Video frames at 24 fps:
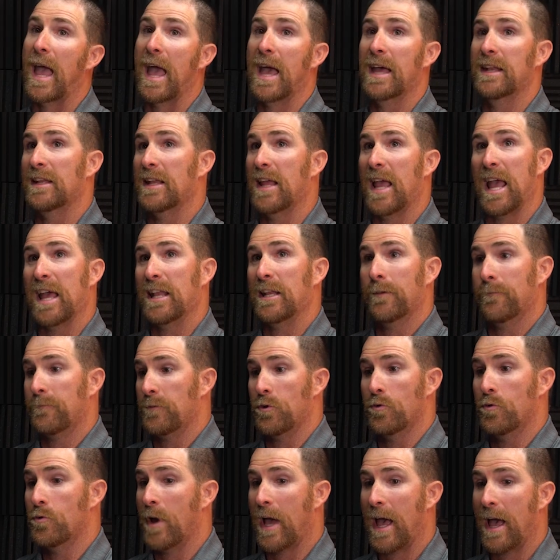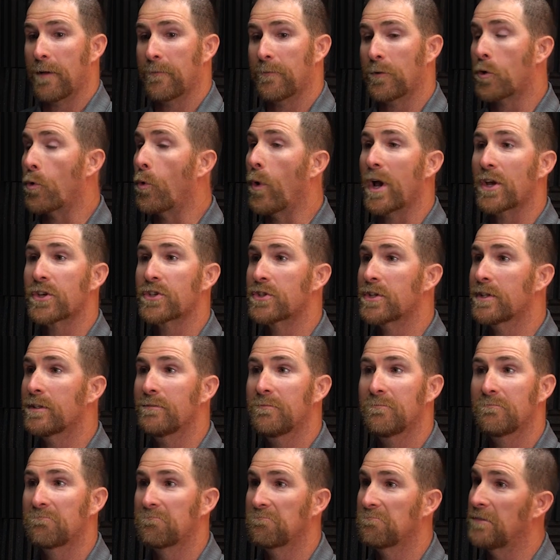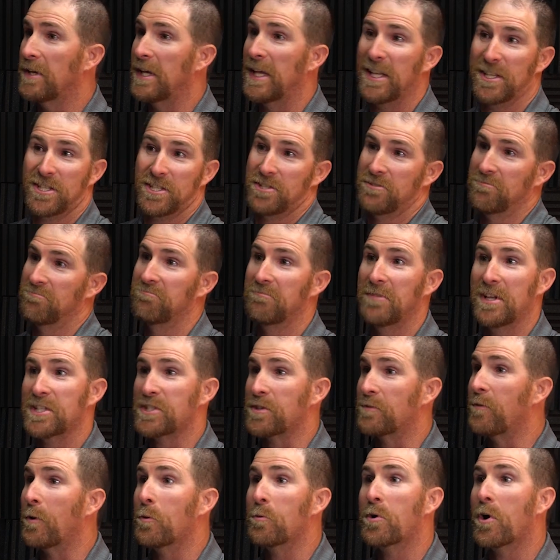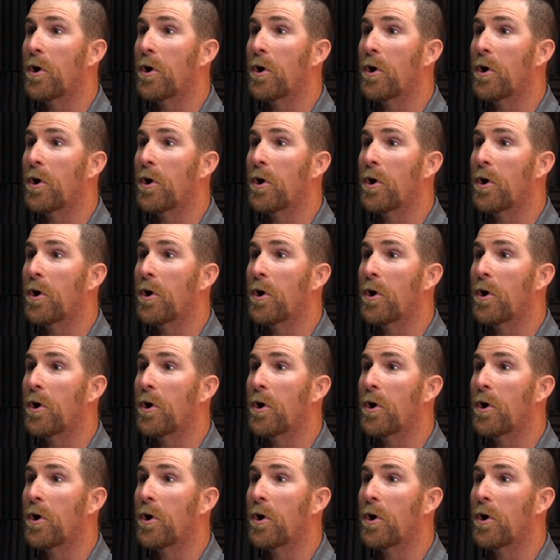And if you have a question, it's a phone